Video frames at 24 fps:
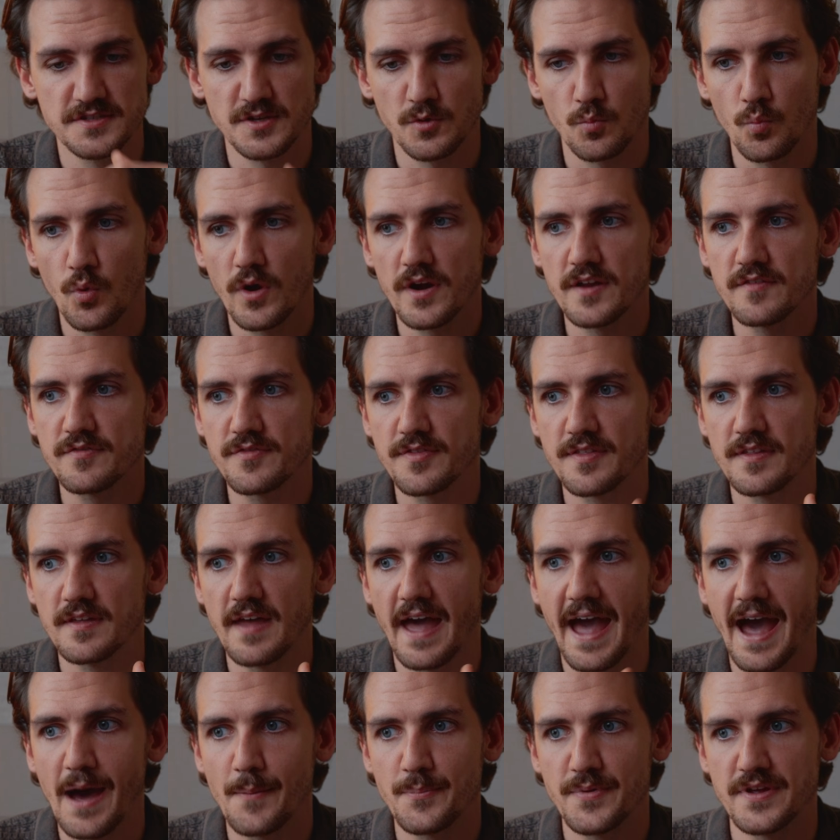Like what if the
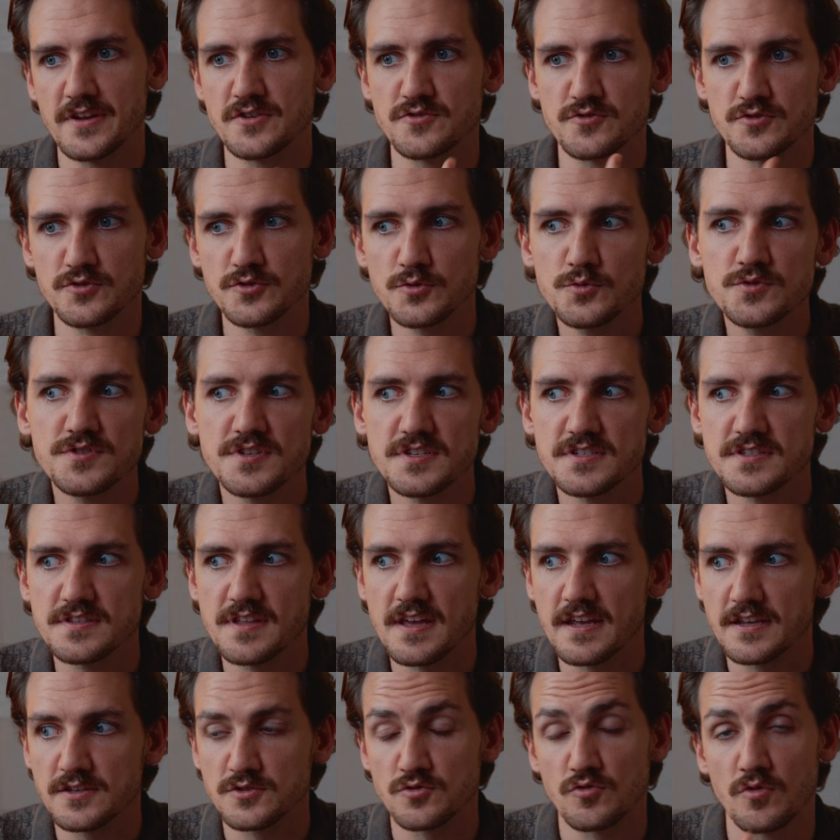app introduces
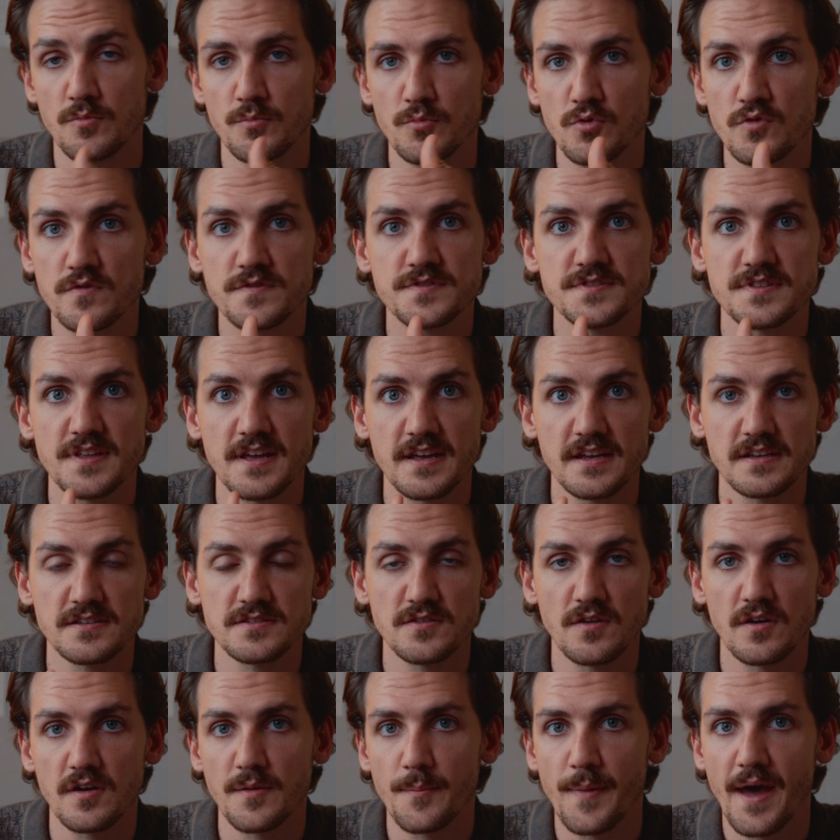things or removes things
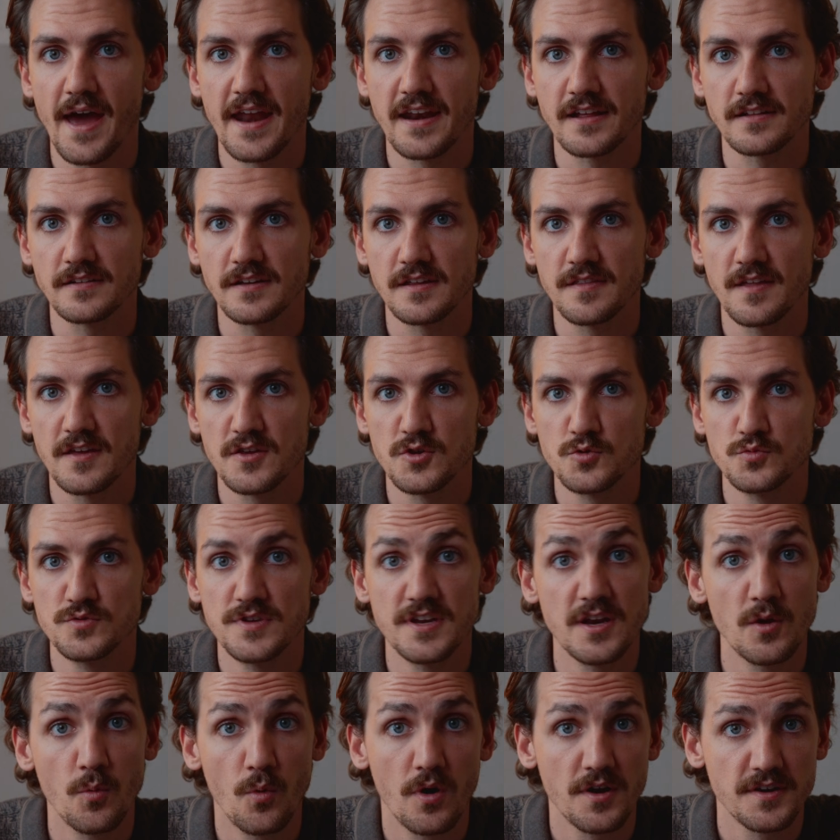automatically that you
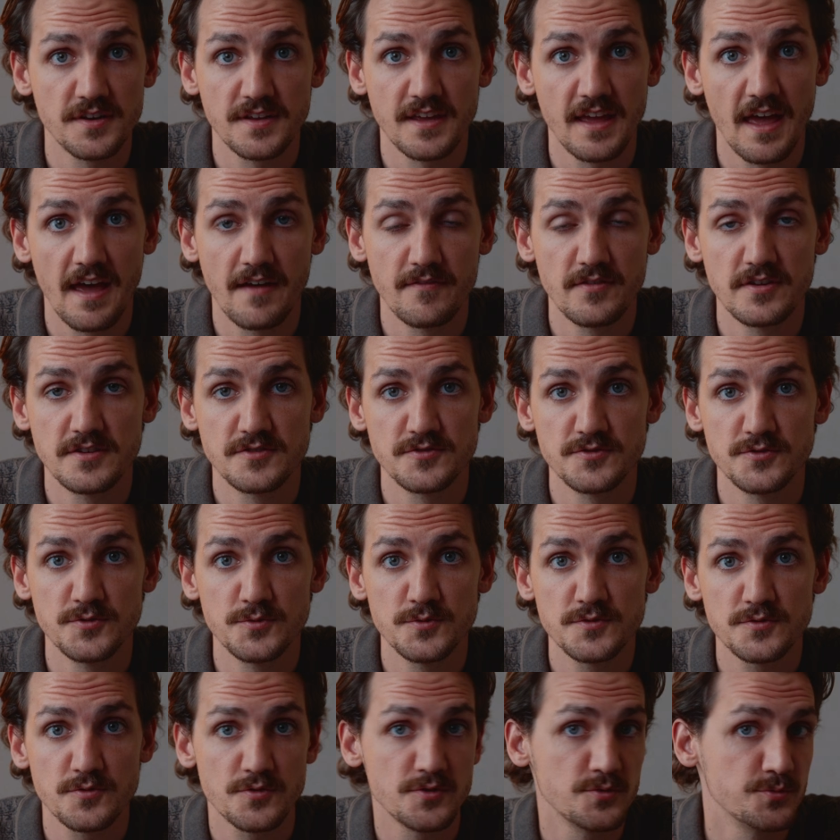didn't want to have
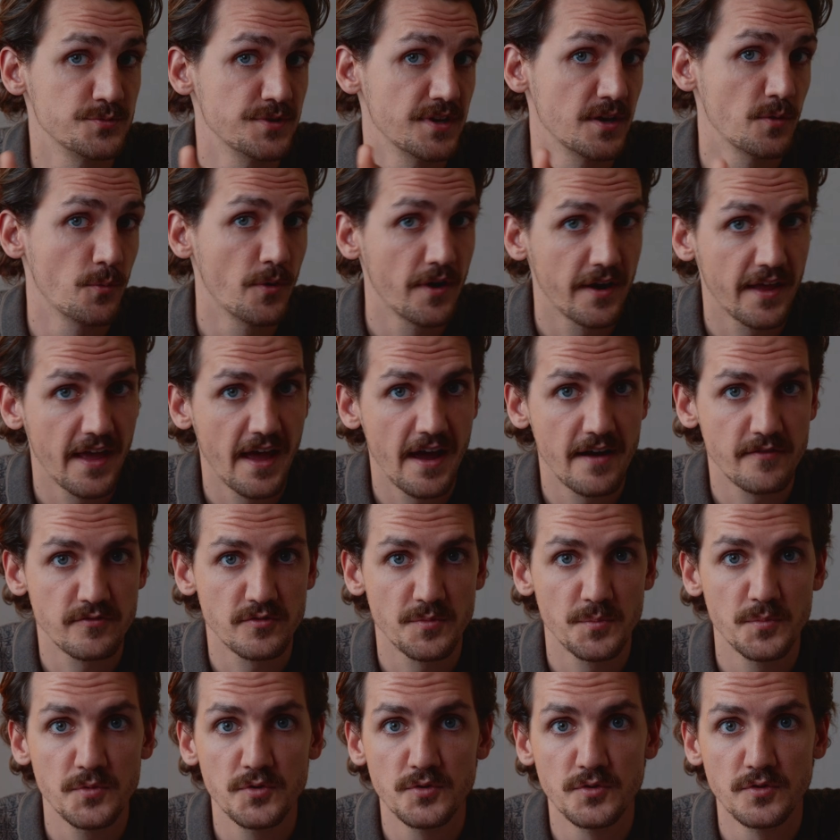introduced or you didn't want to have
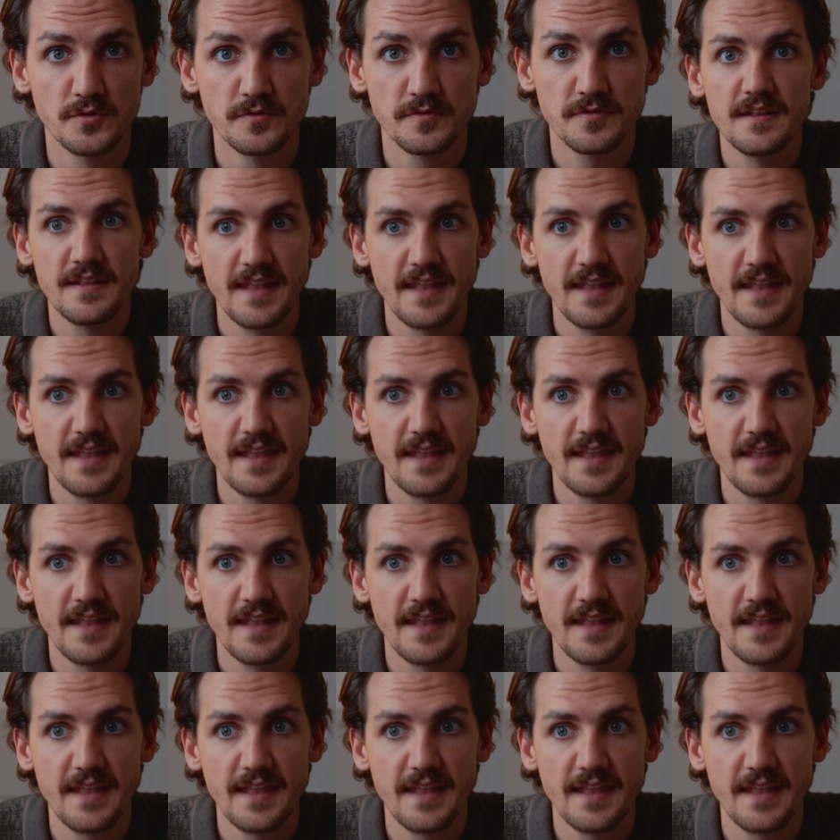removed?